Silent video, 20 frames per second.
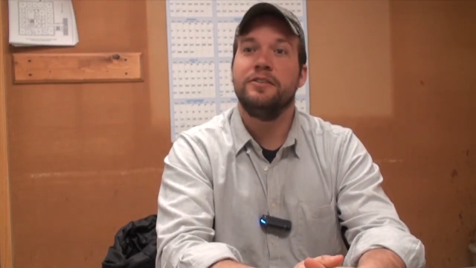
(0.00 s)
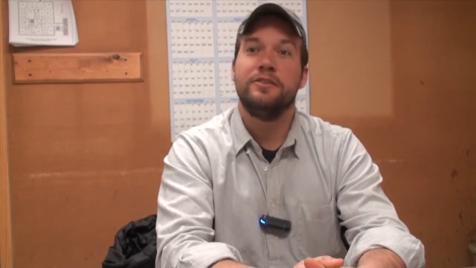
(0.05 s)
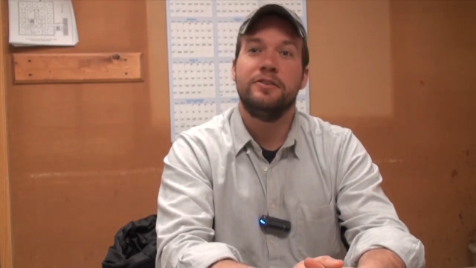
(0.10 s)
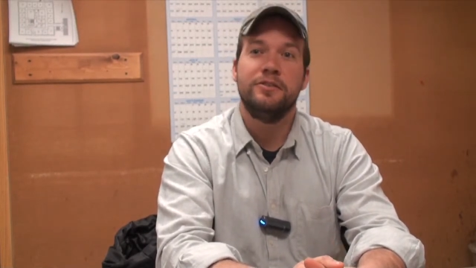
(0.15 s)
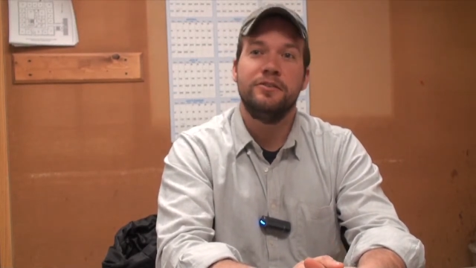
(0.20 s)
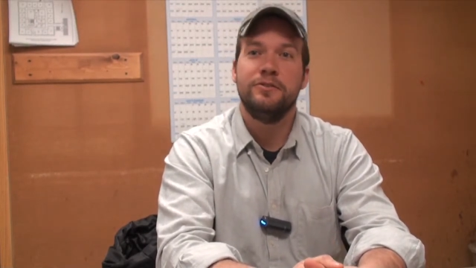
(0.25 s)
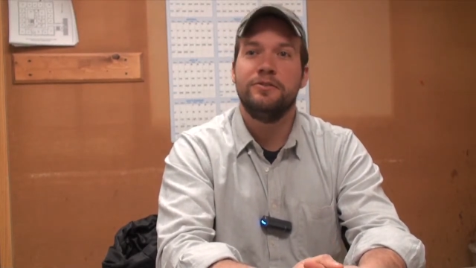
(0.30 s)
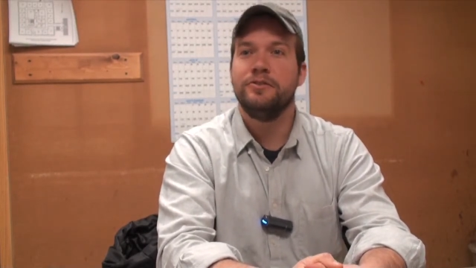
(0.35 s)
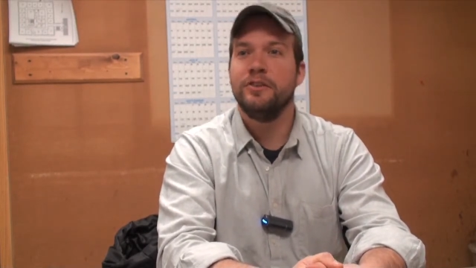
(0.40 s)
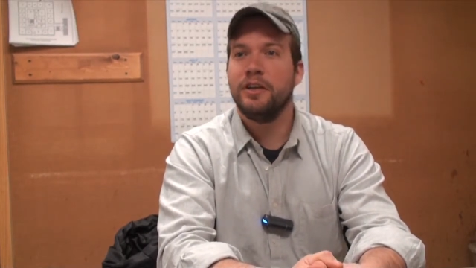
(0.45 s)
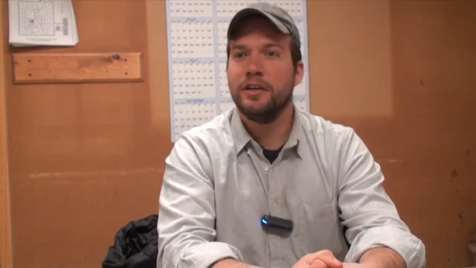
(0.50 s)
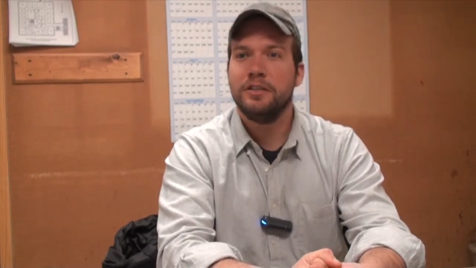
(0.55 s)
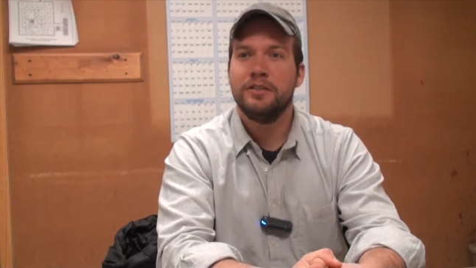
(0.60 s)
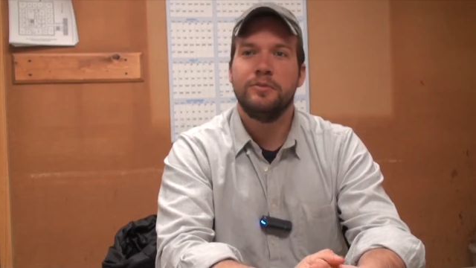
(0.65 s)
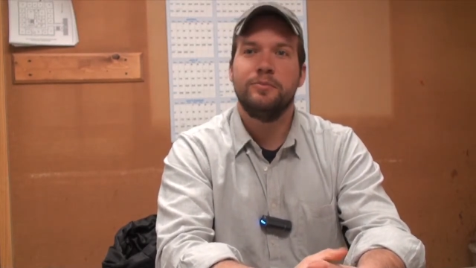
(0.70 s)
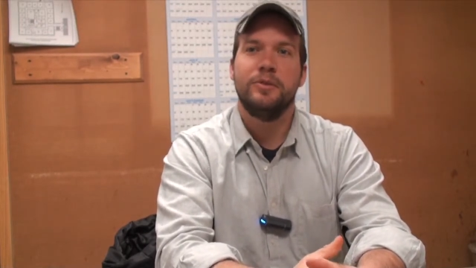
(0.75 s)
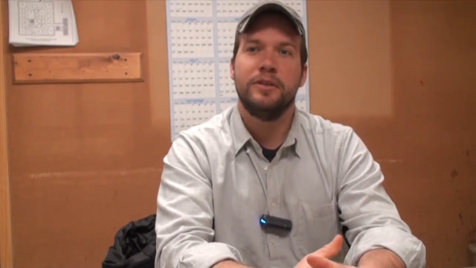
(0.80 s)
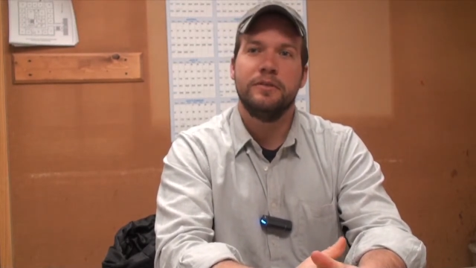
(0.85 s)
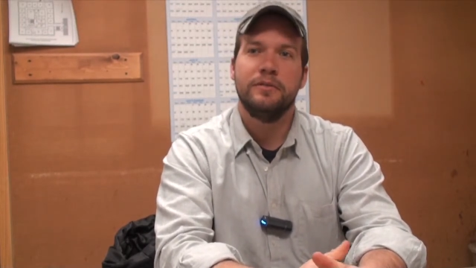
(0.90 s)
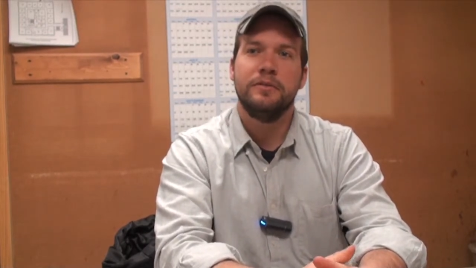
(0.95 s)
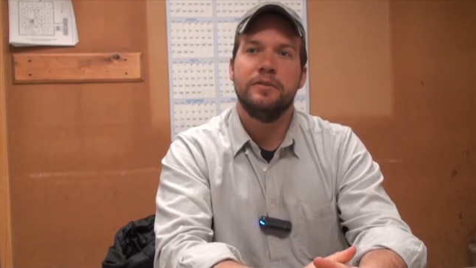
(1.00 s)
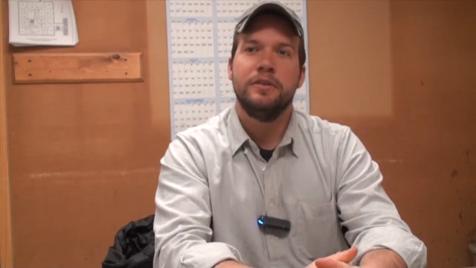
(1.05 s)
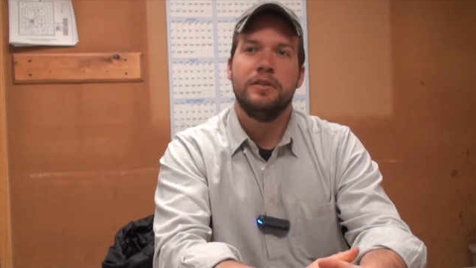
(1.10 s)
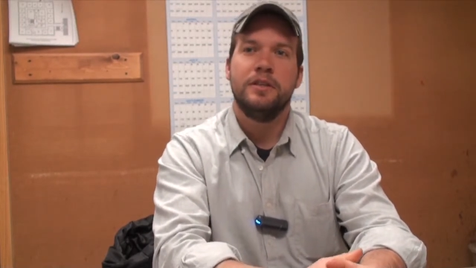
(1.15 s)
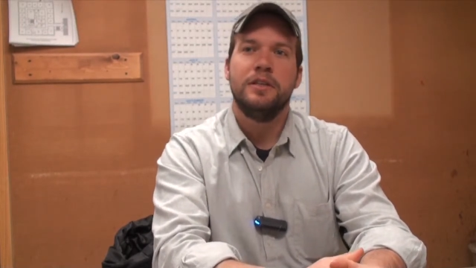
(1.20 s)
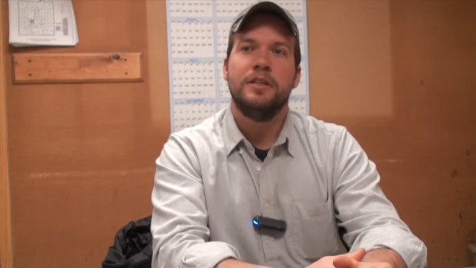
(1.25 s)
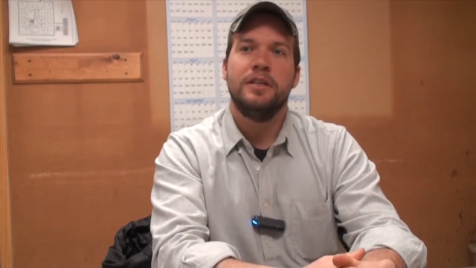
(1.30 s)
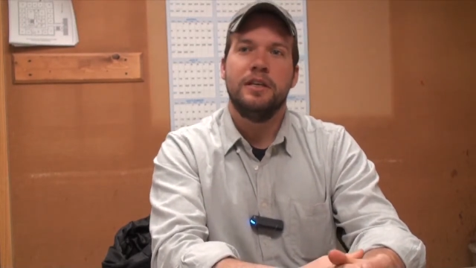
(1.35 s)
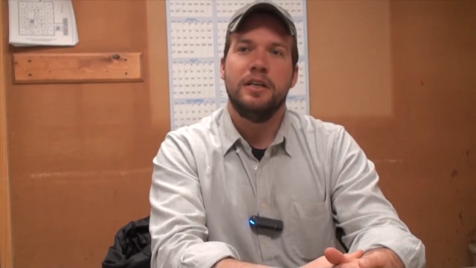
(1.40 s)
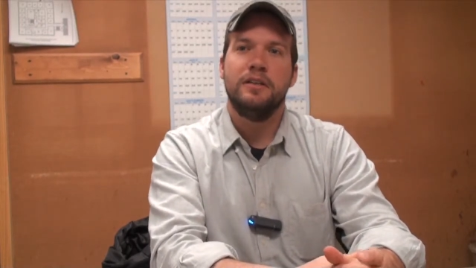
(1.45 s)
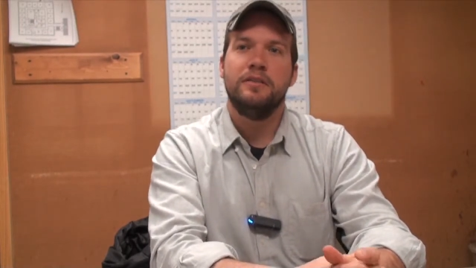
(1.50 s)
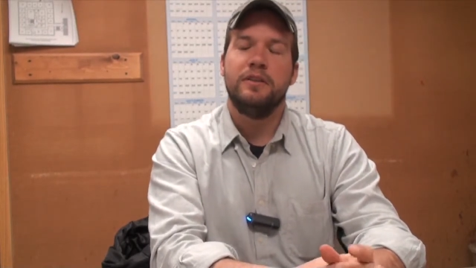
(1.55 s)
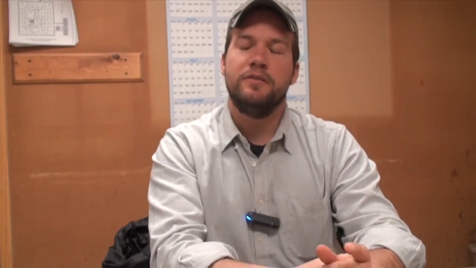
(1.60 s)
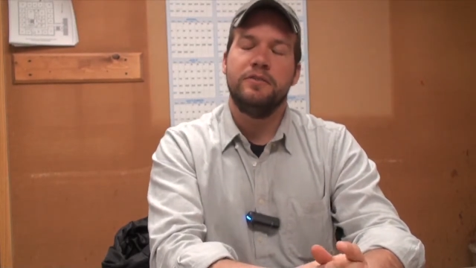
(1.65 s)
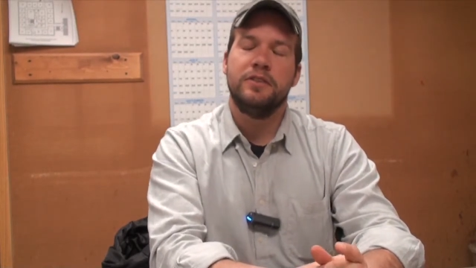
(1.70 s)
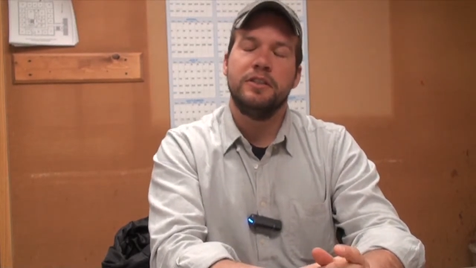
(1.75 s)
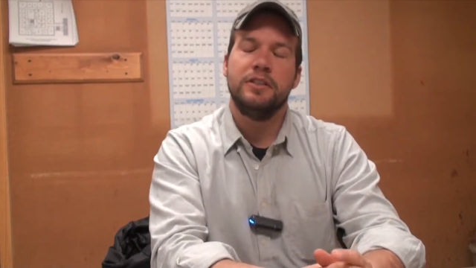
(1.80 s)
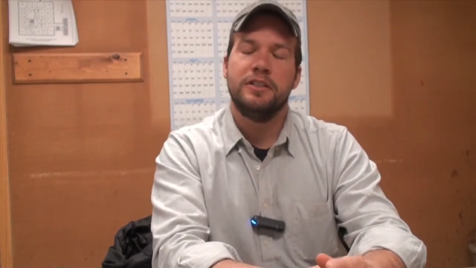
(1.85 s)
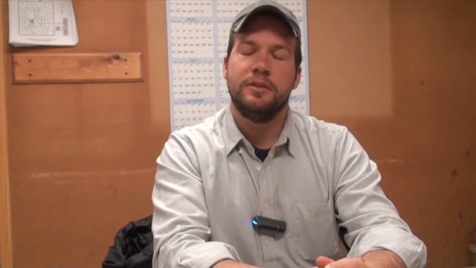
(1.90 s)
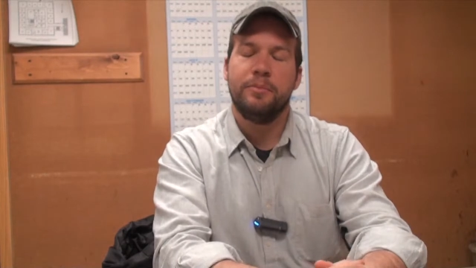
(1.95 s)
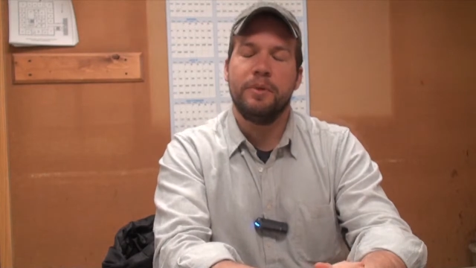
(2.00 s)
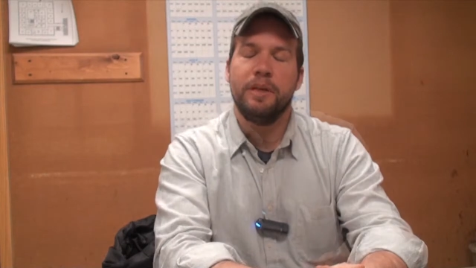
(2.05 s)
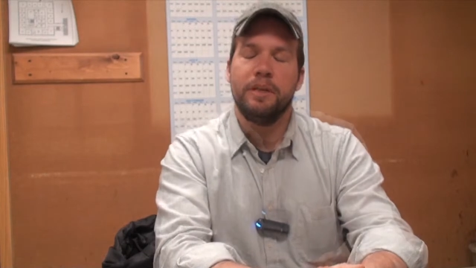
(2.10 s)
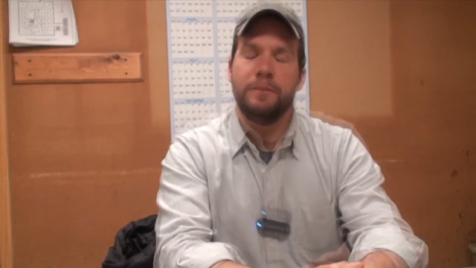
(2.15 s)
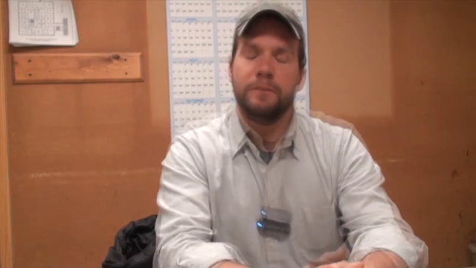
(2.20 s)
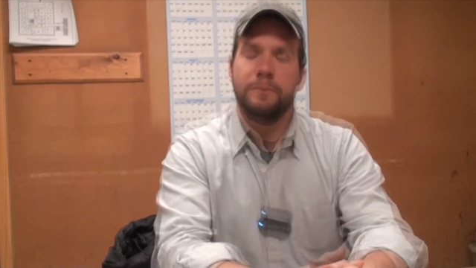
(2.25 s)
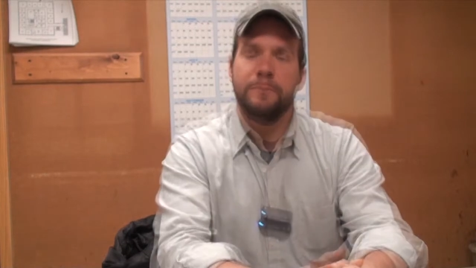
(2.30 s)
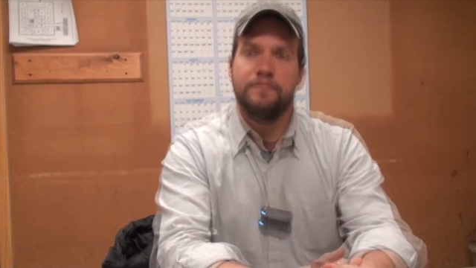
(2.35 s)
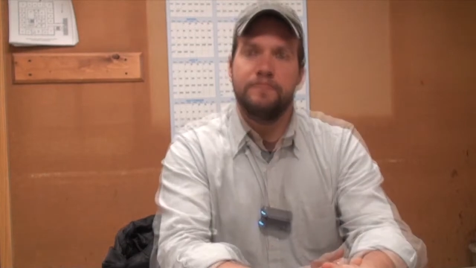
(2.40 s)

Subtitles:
and 2 trucks. But it really depends.